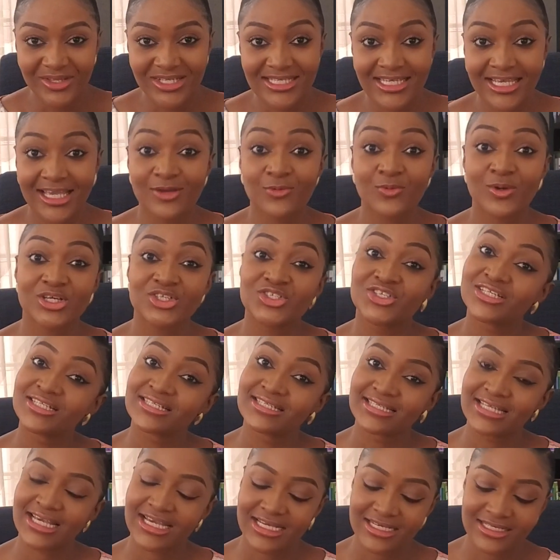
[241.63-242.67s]
second question
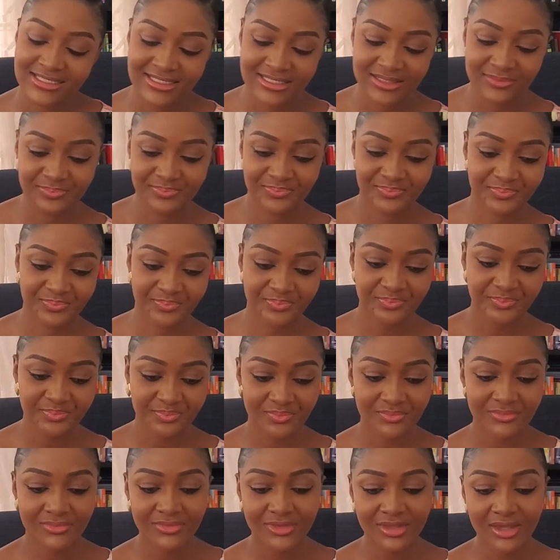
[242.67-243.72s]
says,
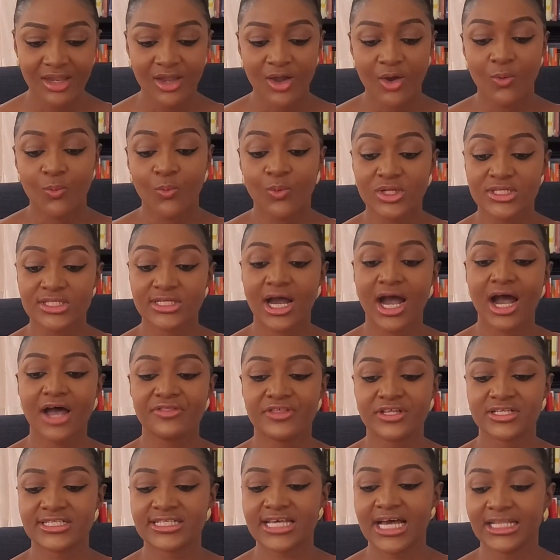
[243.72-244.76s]
what
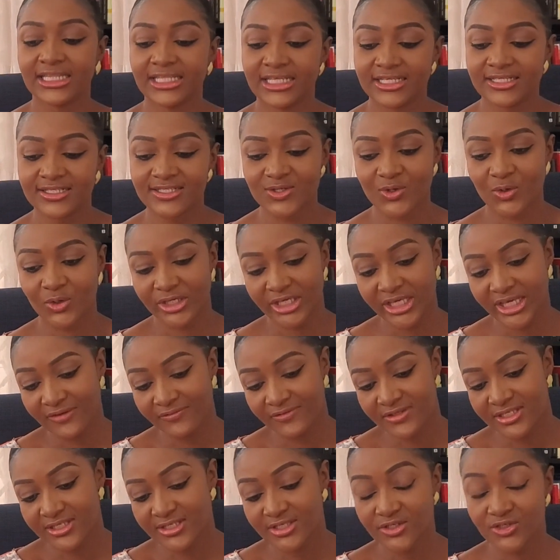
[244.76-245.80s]
other talents or
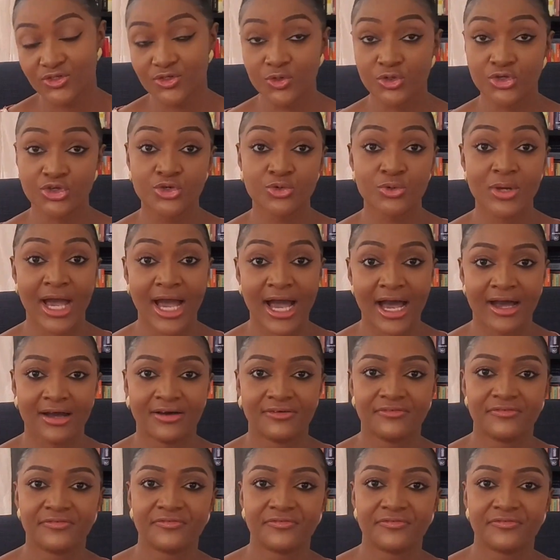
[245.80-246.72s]
gifts do you have?